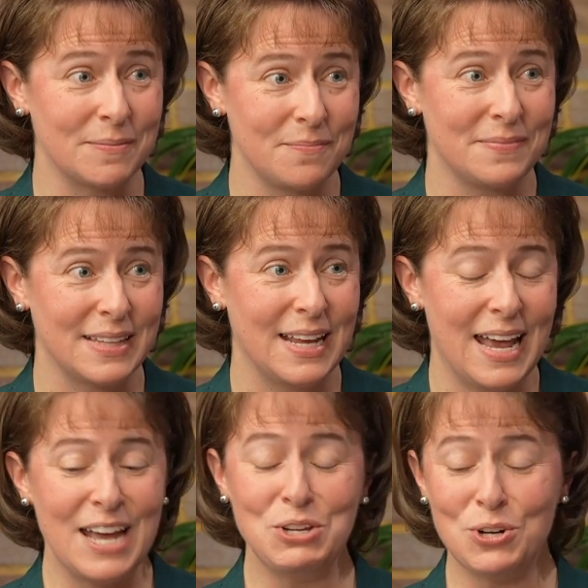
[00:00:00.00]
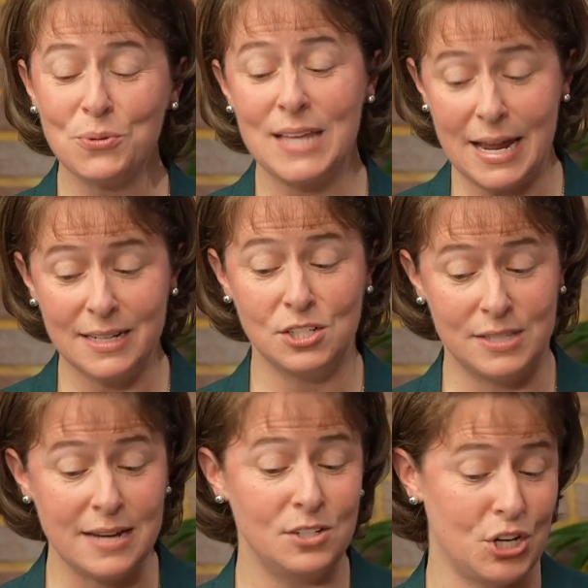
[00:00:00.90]
Yeah. And that is
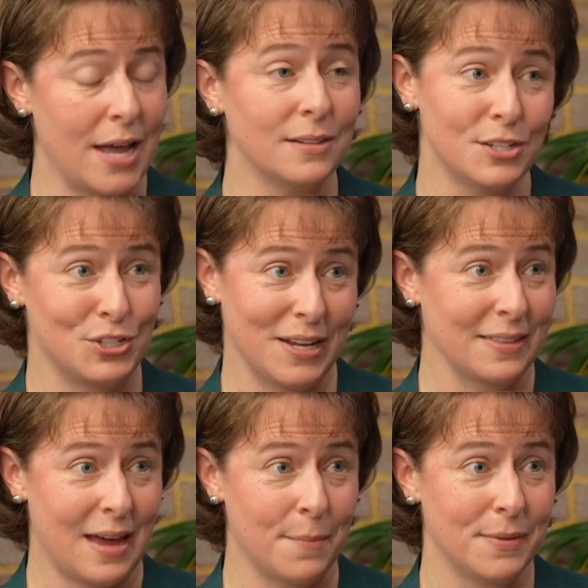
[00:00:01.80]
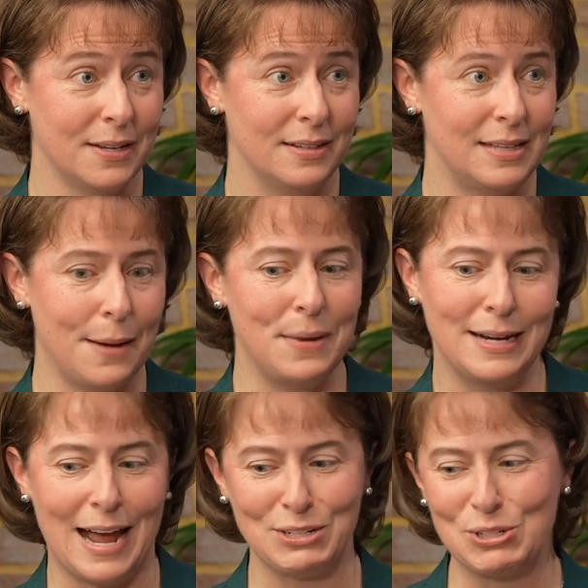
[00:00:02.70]
then challenging them. That may
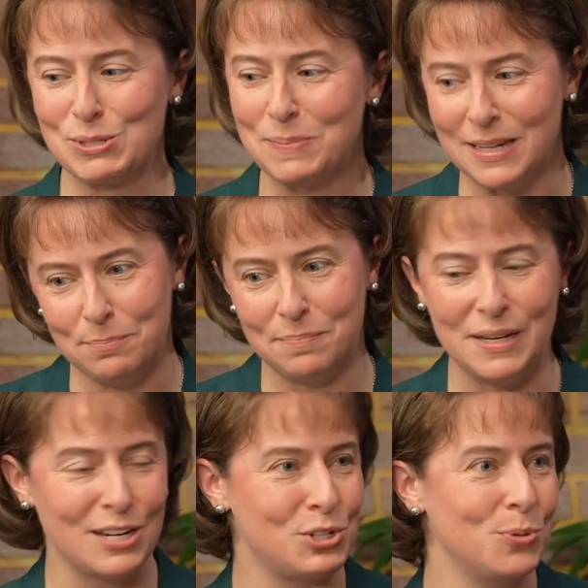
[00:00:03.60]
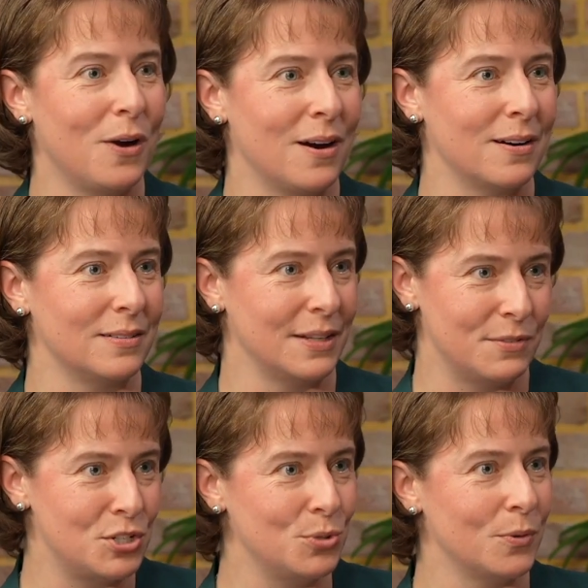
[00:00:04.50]
not just be as you are, live
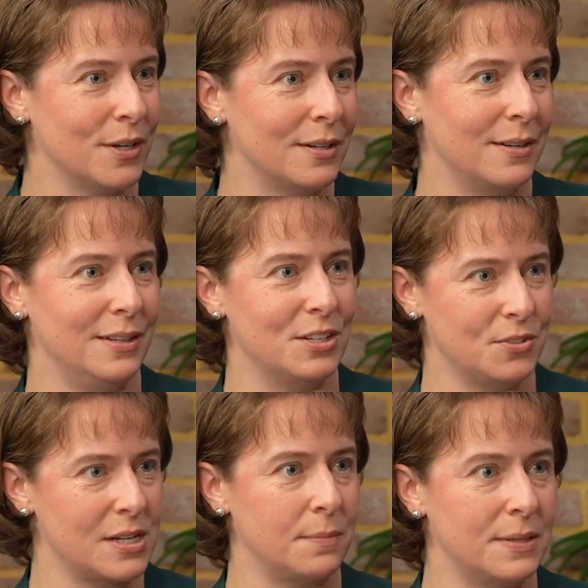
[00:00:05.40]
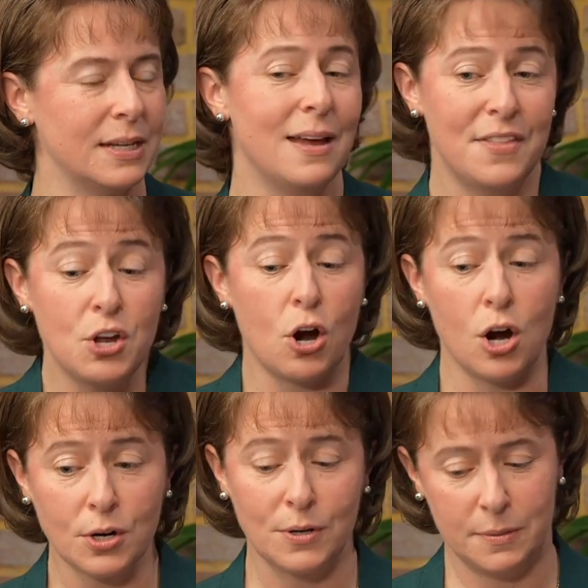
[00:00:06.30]
as you would, type thing. There
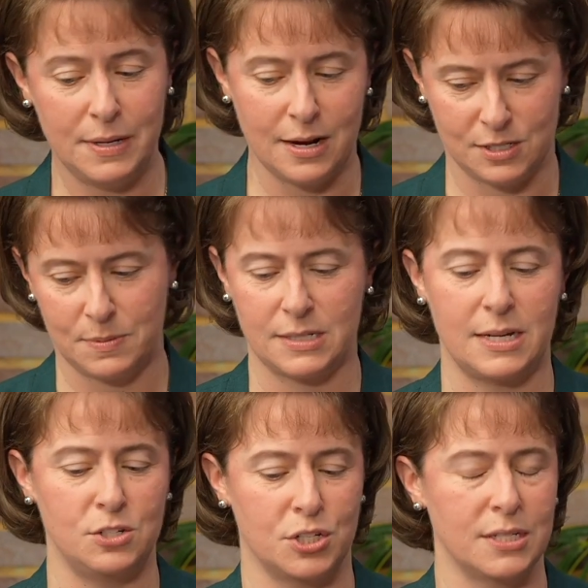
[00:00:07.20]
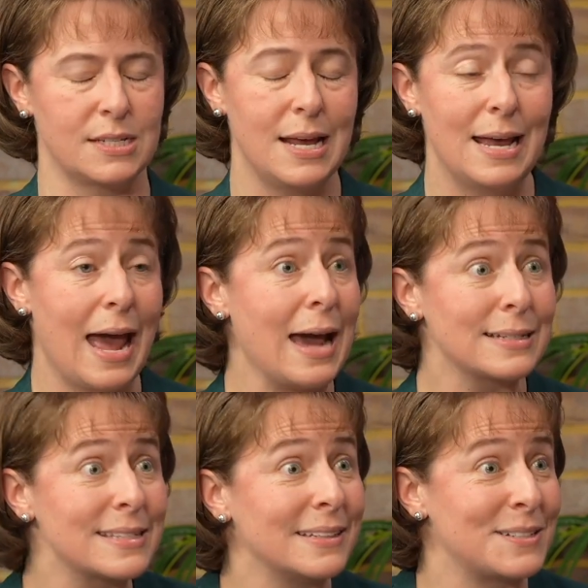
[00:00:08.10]
are going to be expectations.
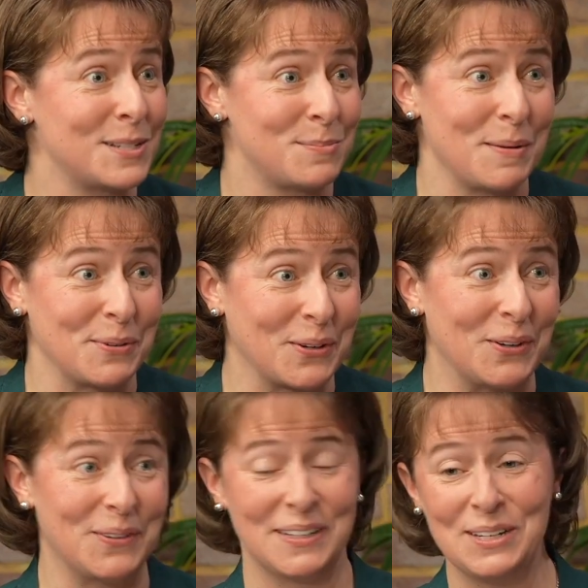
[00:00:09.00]
Excellence is biblical.